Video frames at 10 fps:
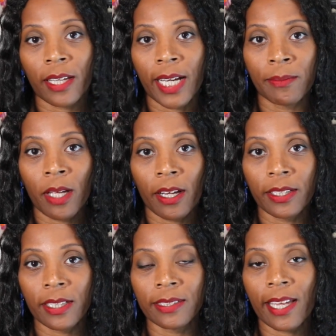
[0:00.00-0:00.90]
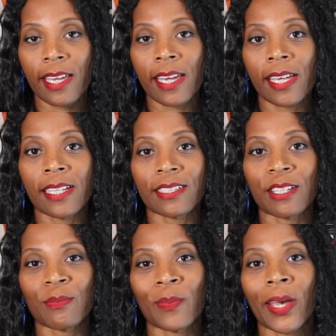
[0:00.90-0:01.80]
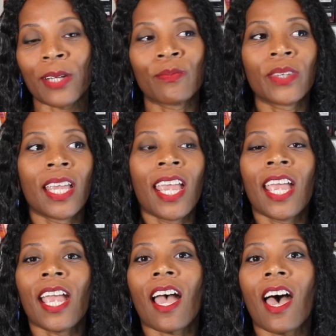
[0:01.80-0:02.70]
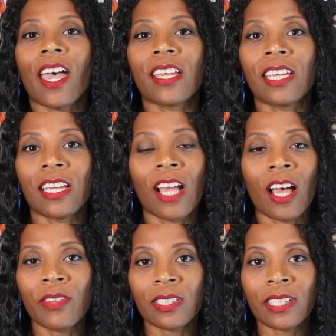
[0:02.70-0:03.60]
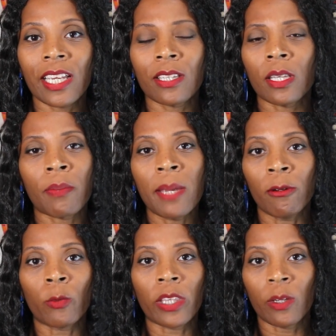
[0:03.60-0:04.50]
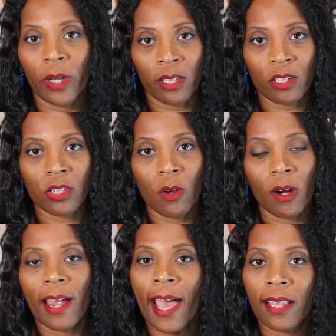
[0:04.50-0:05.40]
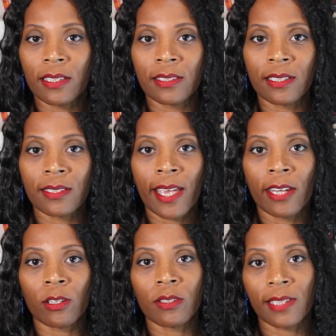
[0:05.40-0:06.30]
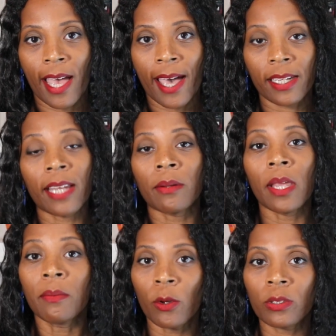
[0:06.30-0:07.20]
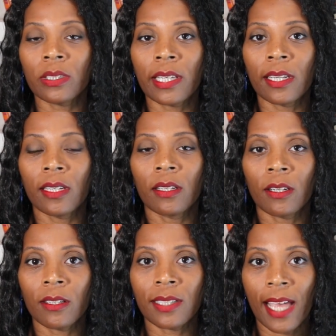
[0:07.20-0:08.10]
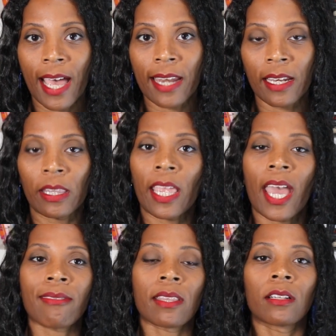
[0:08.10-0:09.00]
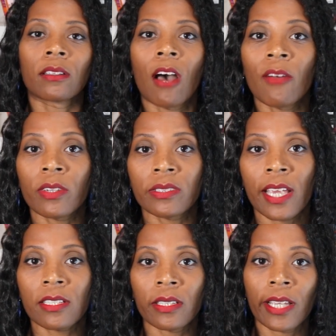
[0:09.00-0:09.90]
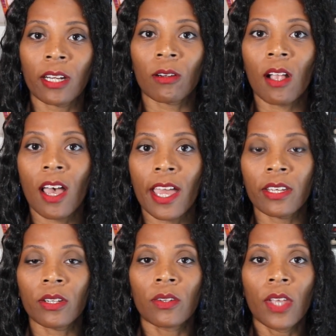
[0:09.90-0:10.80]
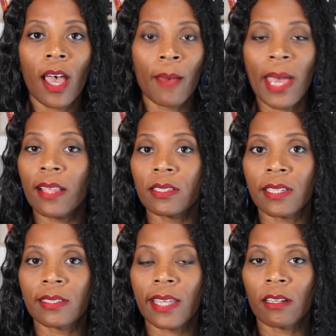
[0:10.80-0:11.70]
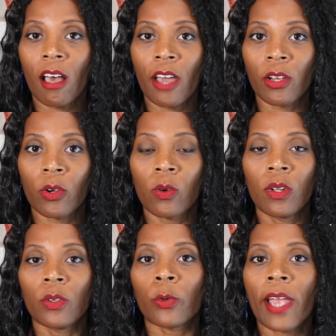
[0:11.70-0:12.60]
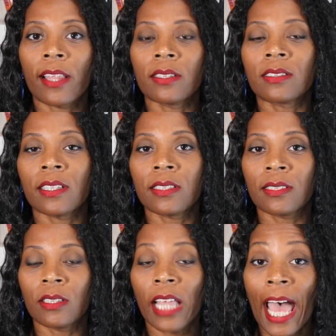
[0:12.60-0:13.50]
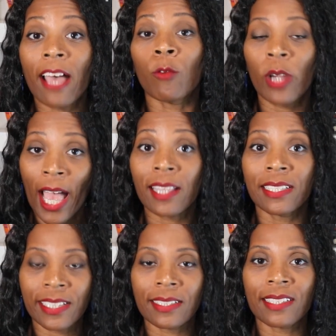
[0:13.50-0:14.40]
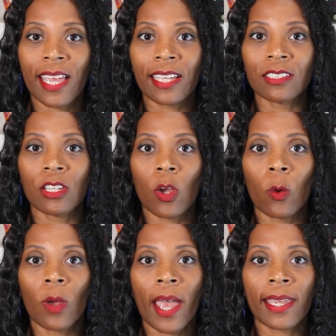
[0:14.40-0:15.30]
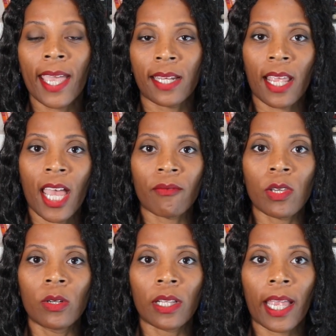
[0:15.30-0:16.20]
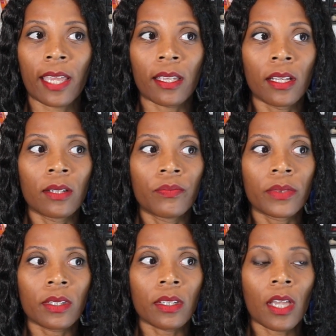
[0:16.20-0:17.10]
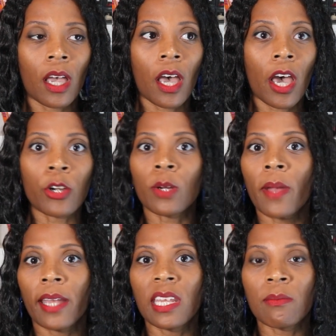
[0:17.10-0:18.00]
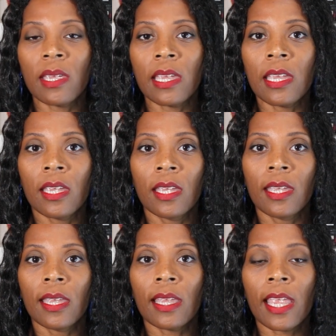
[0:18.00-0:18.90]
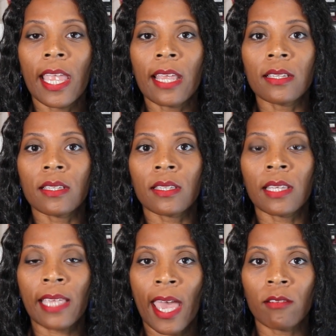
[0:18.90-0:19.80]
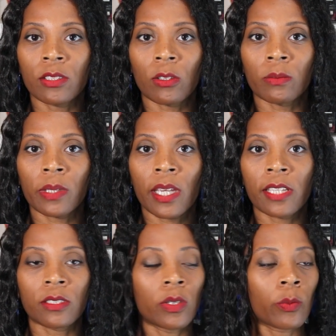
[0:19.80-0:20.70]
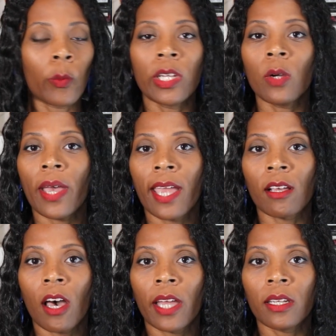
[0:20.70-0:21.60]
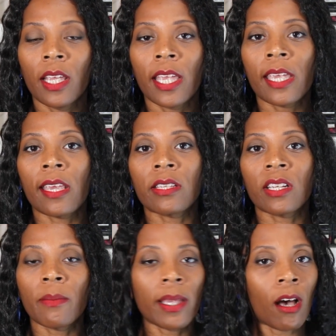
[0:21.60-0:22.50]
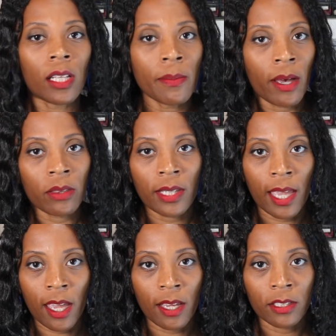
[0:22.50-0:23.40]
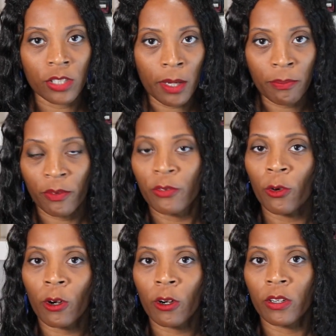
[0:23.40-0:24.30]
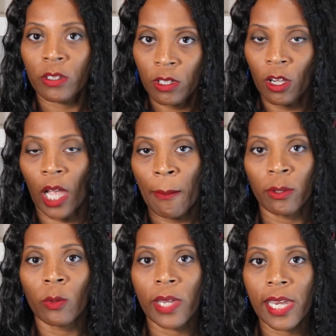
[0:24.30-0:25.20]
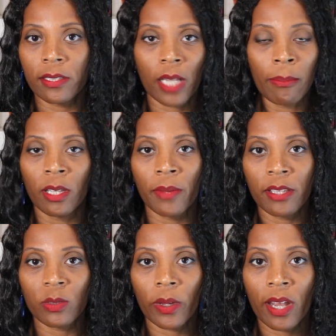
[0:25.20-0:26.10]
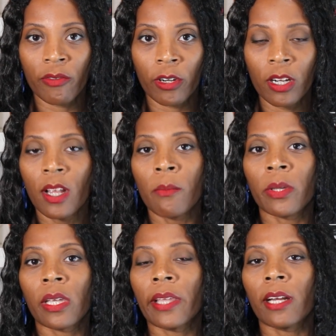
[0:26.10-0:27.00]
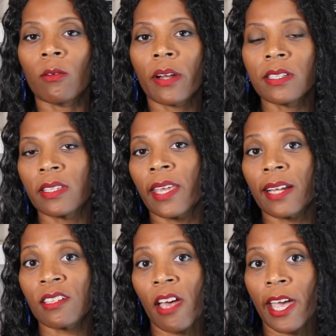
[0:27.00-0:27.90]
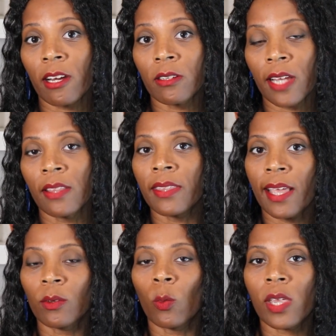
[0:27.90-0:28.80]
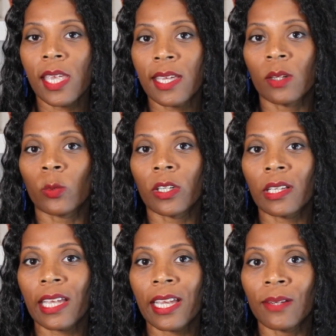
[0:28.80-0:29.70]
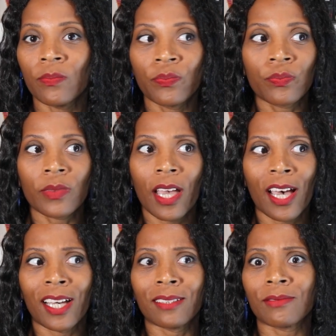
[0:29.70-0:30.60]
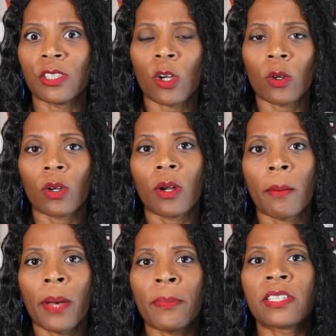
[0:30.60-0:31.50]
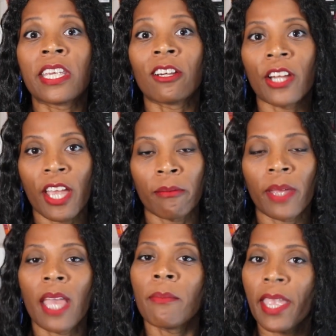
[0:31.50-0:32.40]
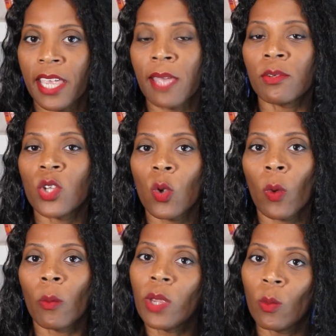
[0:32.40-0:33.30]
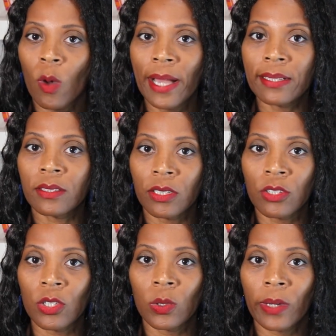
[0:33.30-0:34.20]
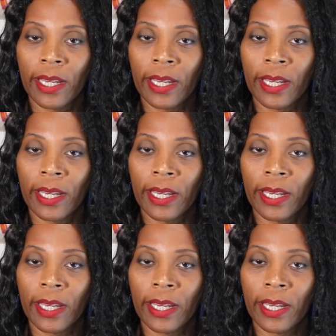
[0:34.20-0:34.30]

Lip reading: I'm not going to say he isn't, but obviously, the people really running the show are Alicent and her dad, and mostly her dad. And they have a little conversation later on, Alicent and Otto, where Alicent says, I can't have you like undermining me in the council because we know Aegon, he's going to be all about the kingship for a couple of weeks, couple of months, whatever. But then later on, he's going to get tired, and then we can really, puppeteer him and make him do what we want to do.